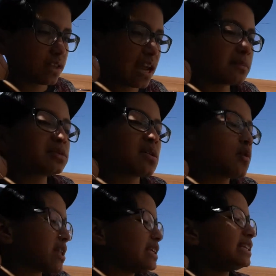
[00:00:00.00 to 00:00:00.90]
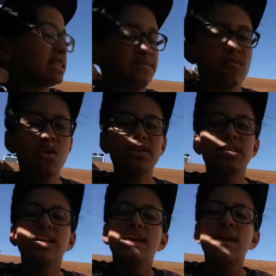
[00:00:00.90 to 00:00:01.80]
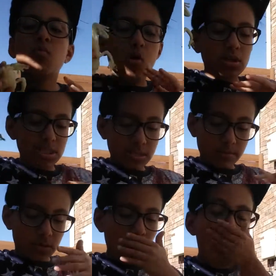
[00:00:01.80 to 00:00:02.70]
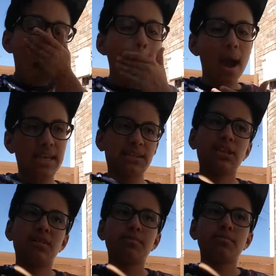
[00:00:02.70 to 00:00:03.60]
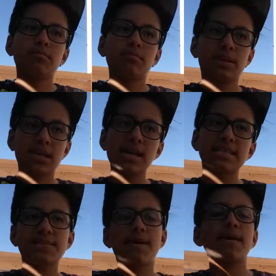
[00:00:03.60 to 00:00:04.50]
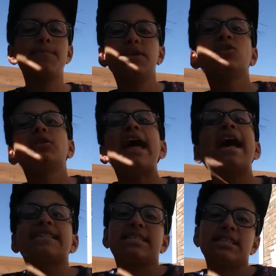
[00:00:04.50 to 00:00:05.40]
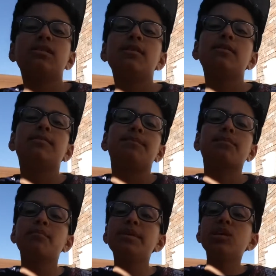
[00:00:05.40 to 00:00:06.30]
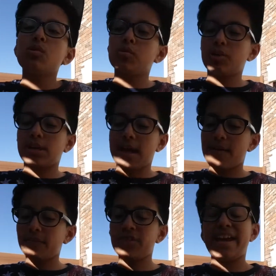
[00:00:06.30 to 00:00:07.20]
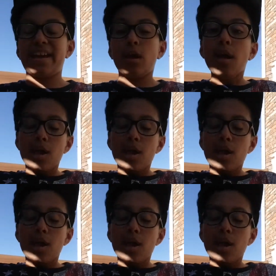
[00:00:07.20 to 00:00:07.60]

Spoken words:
or the animals that want to eat this frog. It warns them to not eat them, because it might be your last meal you're gonna have today.